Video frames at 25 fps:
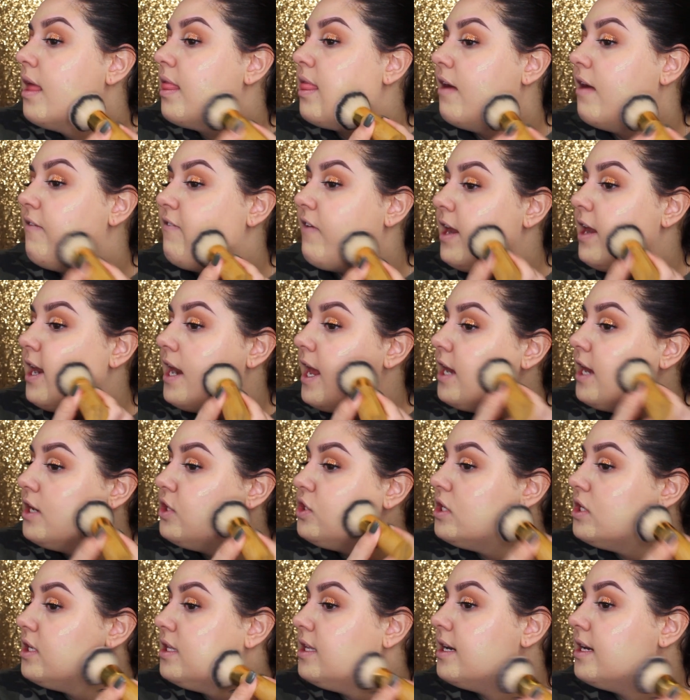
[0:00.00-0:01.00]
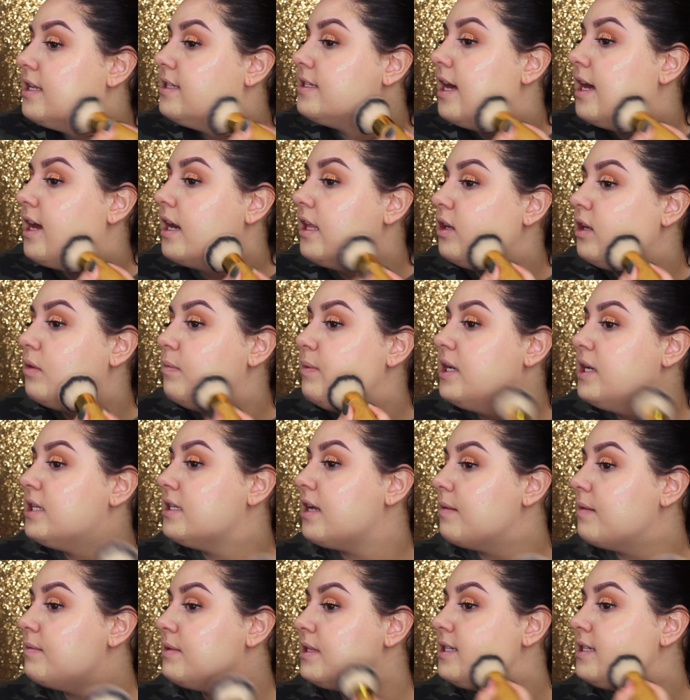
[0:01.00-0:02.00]
that foundation that it's had a little bit of
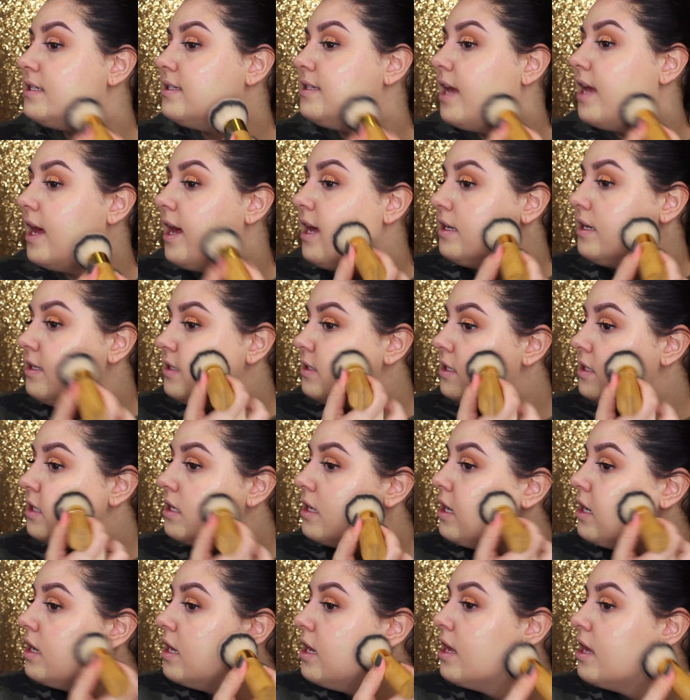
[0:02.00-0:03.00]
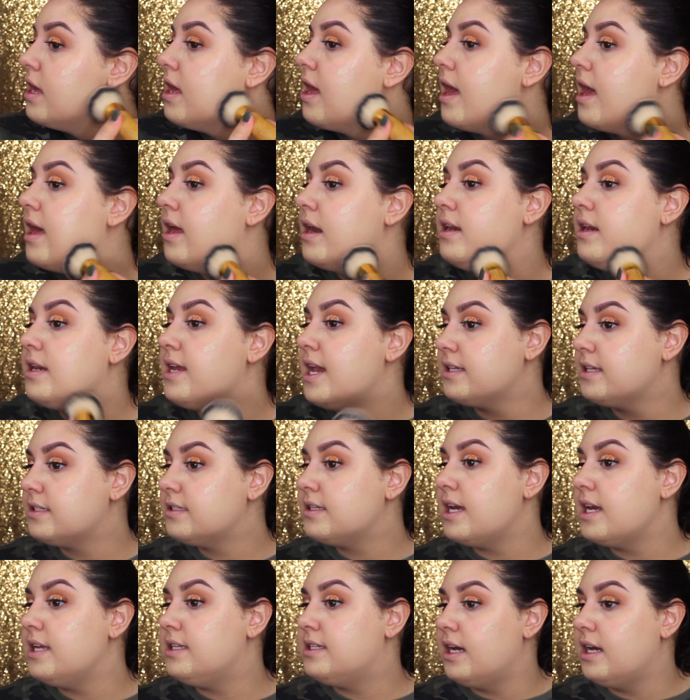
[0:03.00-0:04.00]
time to set. And
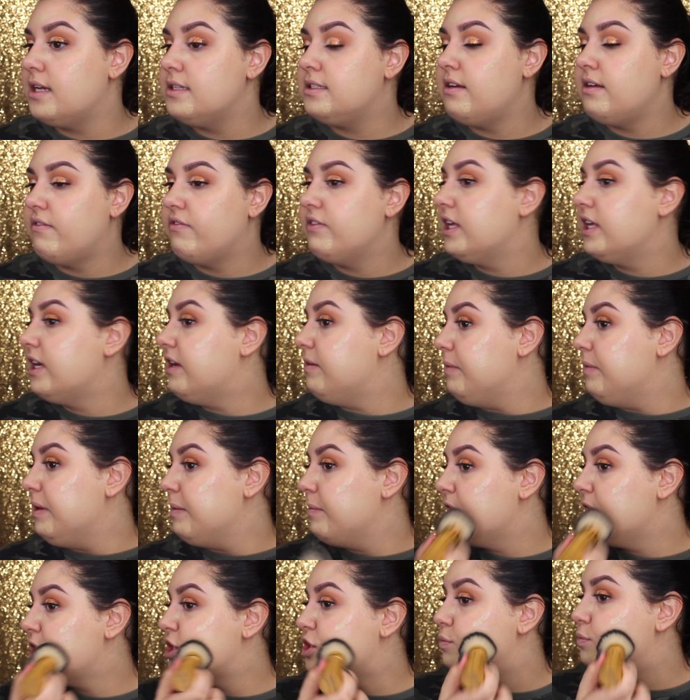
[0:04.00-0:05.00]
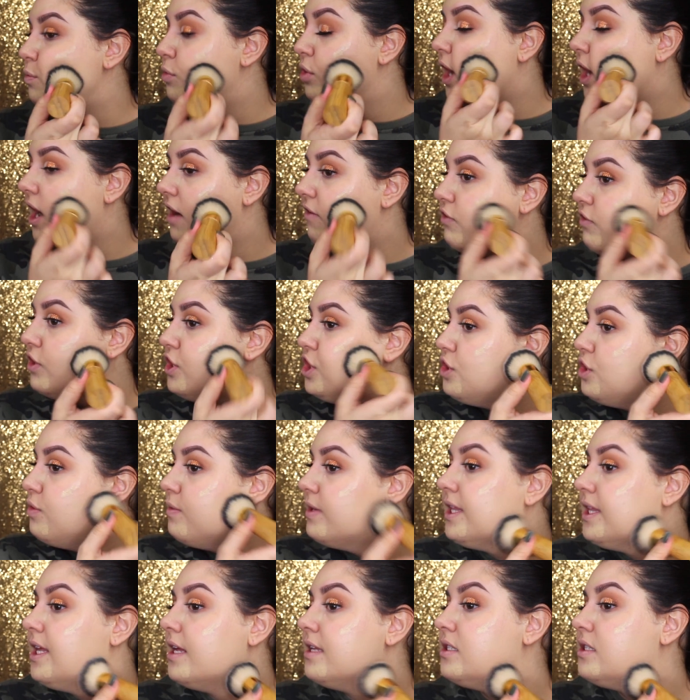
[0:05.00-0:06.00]
yes, it does definitely give me much more coverage
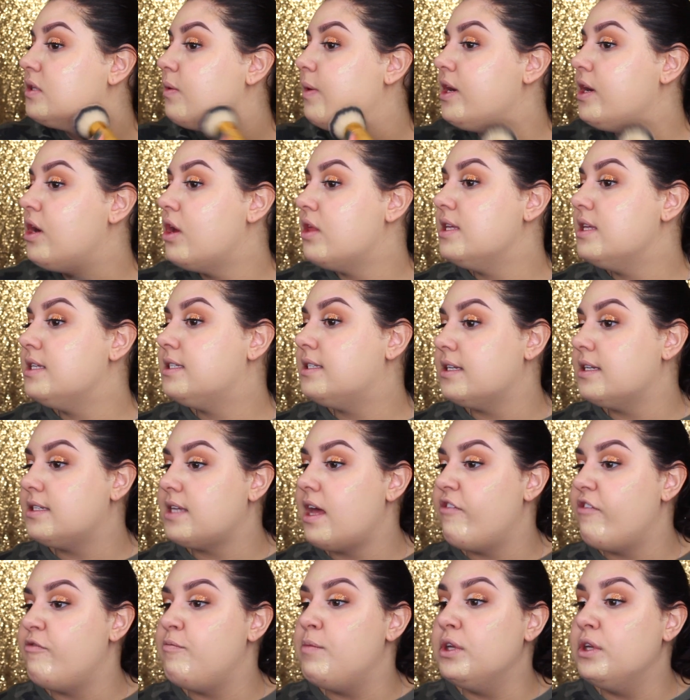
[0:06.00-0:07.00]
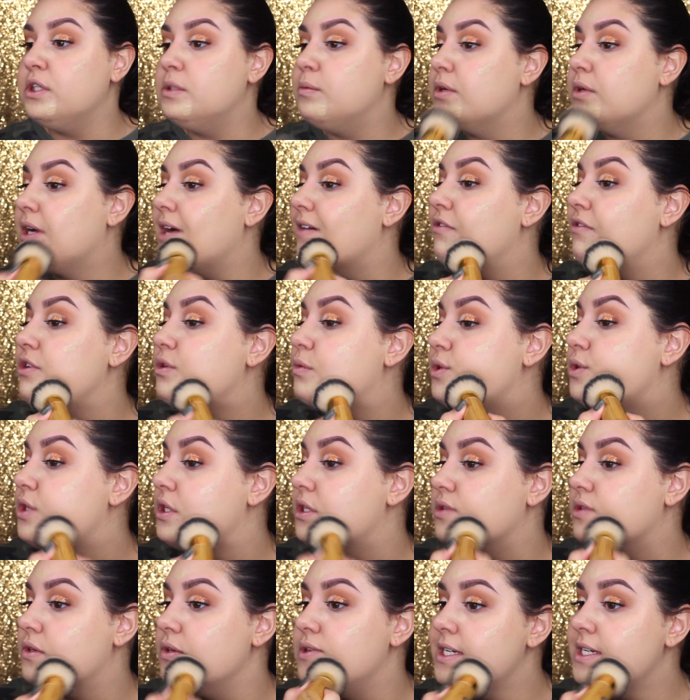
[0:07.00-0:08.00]
doing that. So I know this does have buildable coverage, which
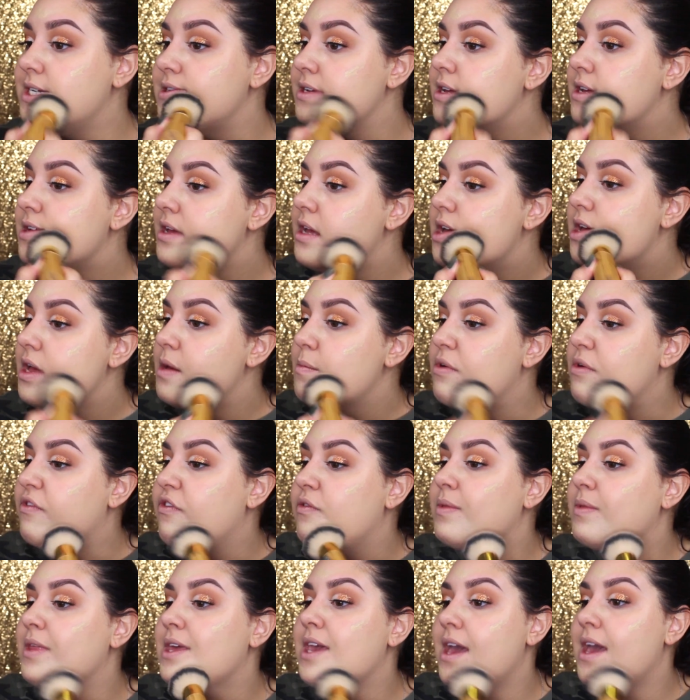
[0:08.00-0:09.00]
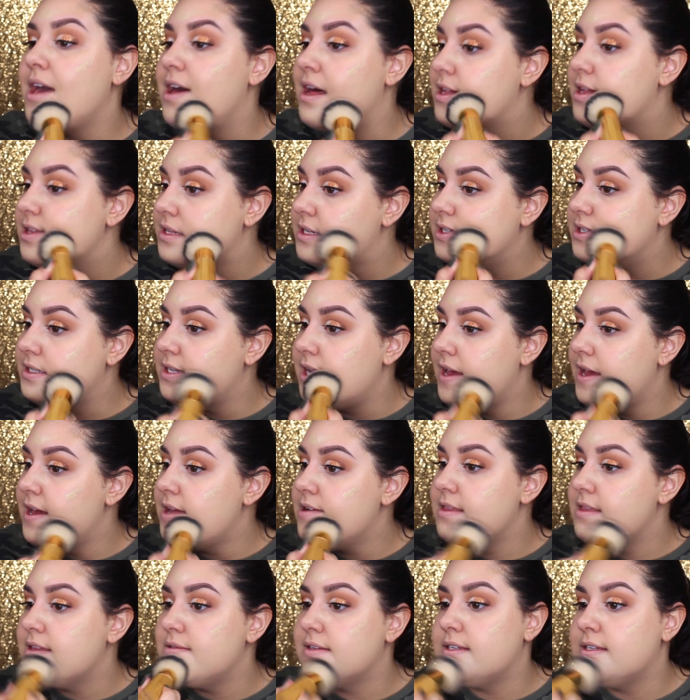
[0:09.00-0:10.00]
is good. But from the
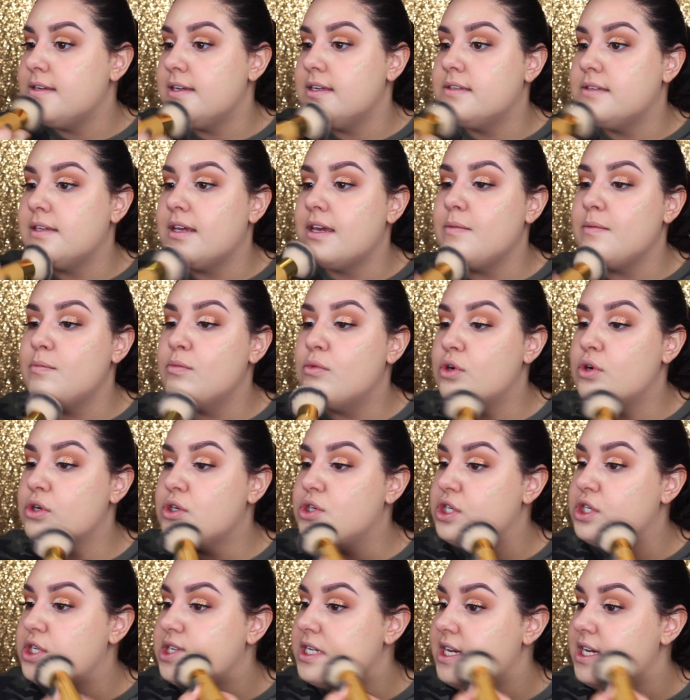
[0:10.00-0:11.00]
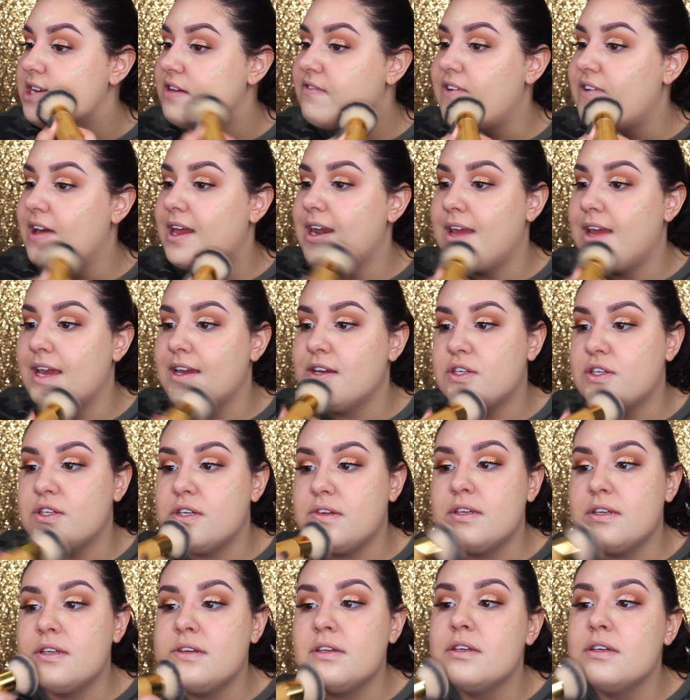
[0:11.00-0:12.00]
outset, this is a more sheer
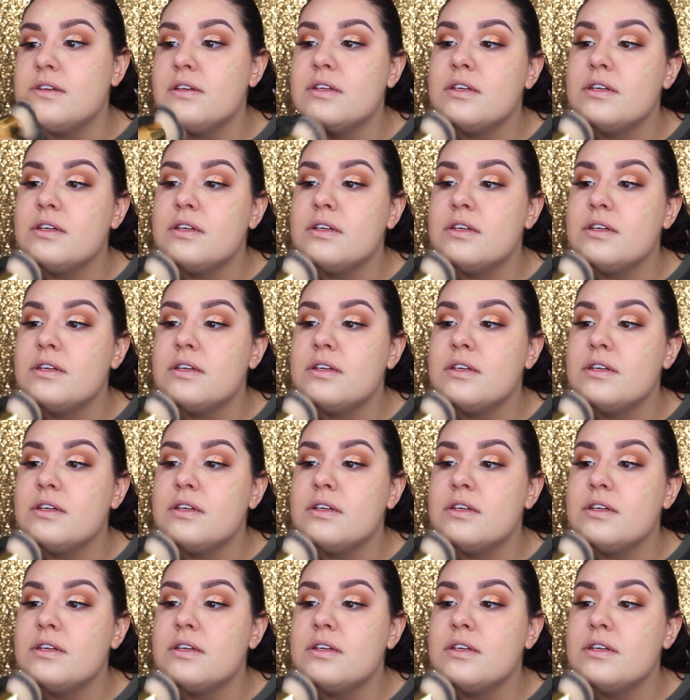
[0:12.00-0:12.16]
foundation.